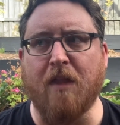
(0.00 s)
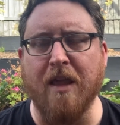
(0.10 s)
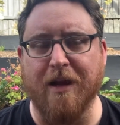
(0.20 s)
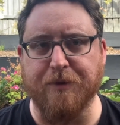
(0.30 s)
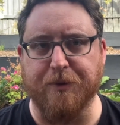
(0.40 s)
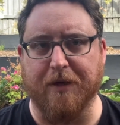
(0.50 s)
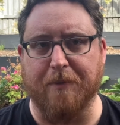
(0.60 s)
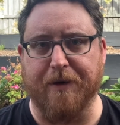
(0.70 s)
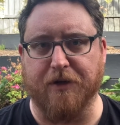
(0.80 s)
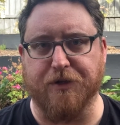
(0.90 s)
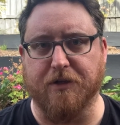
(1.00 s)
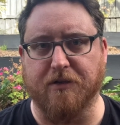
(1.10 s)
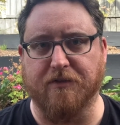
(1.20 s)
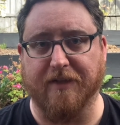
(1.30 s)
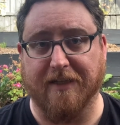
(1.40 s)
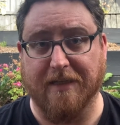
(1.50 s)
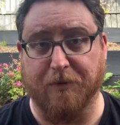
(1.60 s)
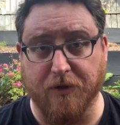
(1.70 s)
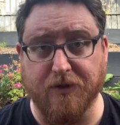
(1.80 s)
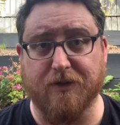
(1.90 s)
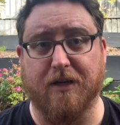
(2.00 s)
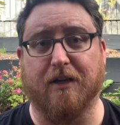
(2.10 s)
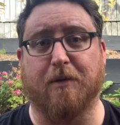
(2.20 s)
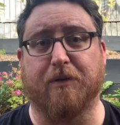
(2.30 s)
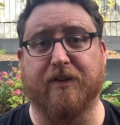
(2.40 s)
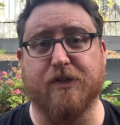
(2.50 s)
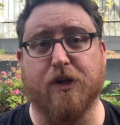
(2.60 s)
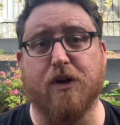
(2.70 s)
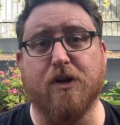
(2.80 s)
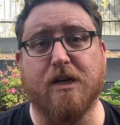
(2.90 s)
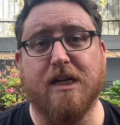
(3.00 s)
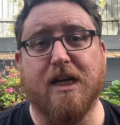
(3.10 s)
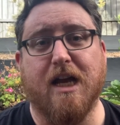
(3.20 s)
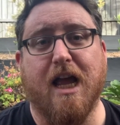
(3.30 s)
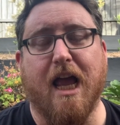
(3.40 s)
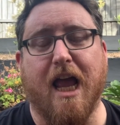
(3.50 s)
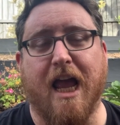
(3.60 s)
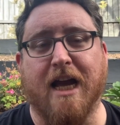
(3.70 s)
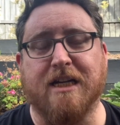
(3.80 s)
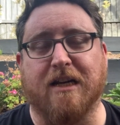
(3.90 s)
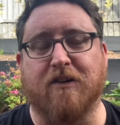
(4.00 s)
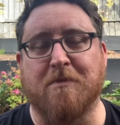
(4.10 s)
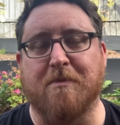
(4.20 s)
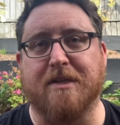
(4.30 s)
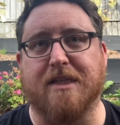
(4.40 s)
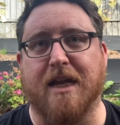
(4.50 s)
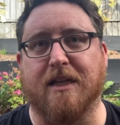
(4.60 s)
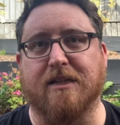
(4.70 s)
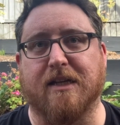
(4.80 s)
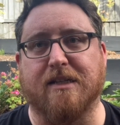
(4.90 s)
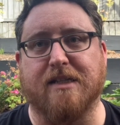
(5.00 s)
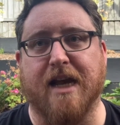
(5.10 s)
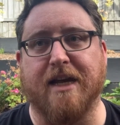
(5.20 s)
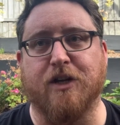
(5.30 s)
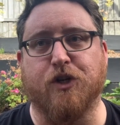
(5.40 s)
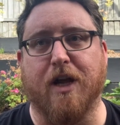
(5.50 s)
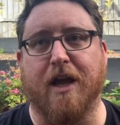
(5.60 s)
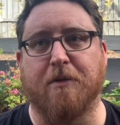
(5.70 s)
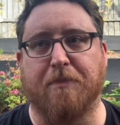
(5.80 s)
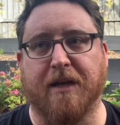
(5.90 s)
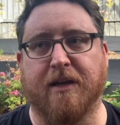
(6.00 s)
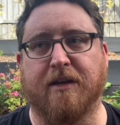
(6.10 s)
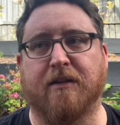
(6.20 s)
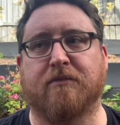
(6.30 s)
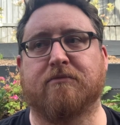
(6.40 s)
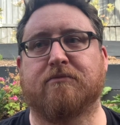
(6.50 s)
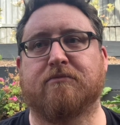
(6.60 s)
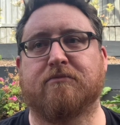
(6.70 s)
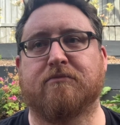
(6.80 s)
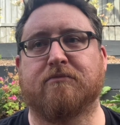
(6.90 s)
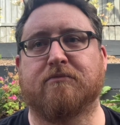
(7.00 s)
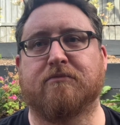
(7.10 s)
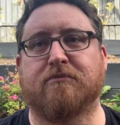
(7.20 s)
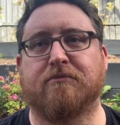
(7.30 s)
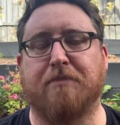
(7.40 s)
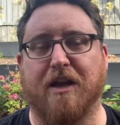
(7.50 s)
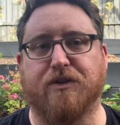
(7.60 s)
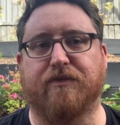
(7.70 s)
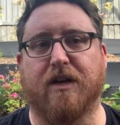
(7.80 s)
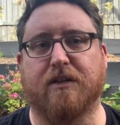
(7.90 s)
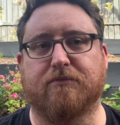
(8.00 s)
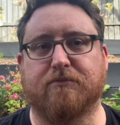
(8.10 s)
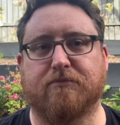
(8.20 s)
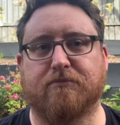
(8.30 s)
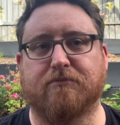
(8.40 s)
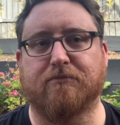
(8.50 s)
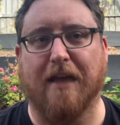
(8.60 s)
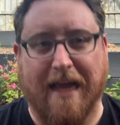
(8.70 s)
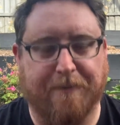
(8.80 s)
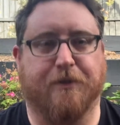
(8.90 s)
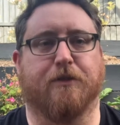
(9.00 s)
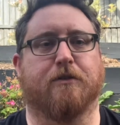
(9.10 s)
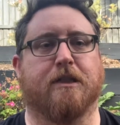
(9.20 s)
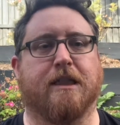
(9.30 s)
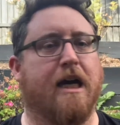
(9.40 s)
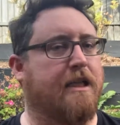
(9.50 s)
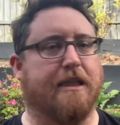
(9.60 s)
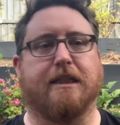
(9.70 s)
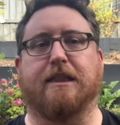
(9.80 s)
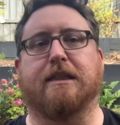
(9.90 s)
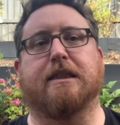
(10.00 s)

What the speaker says: I was doing a production of Legally Blonde a couple of years ago, and I remember standing side stage and being petrified. Absolutely, utterly,